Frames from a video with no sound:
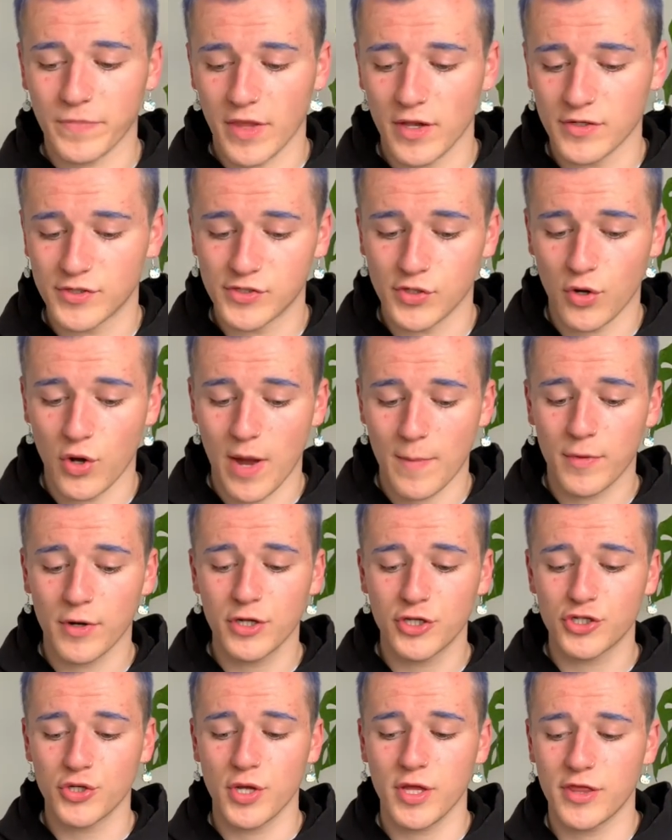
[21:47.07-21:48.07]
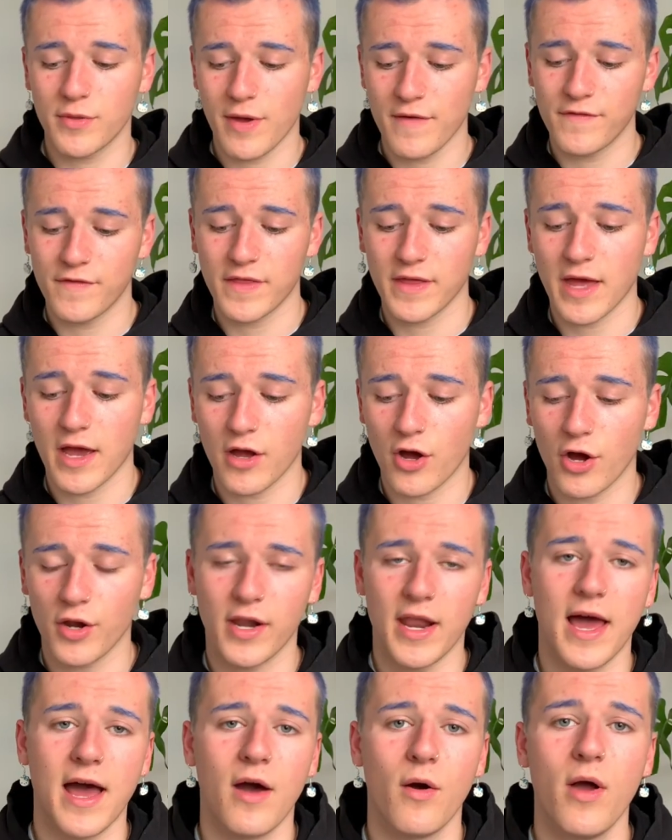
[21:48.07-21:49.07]
So I'm going to show you through everything I got
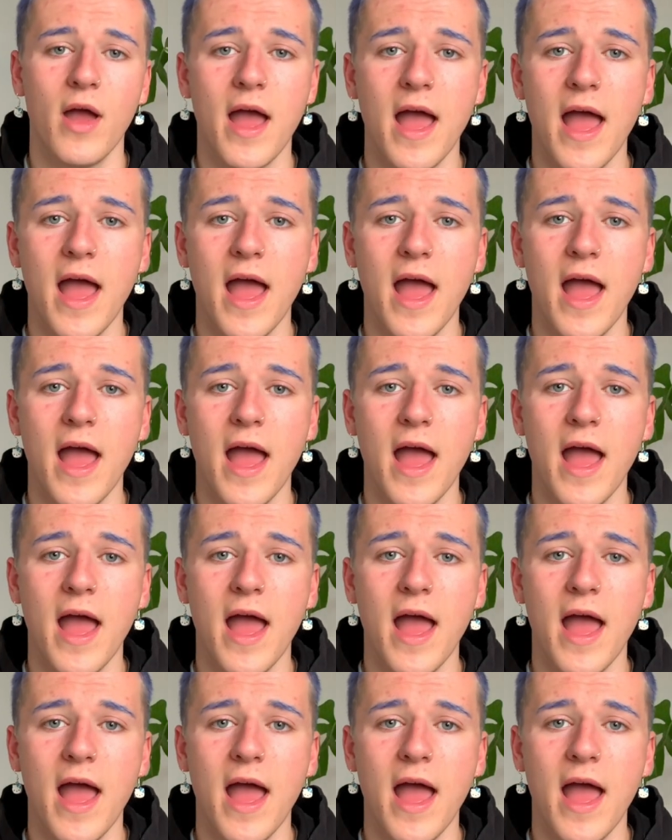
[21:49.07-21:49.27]
now.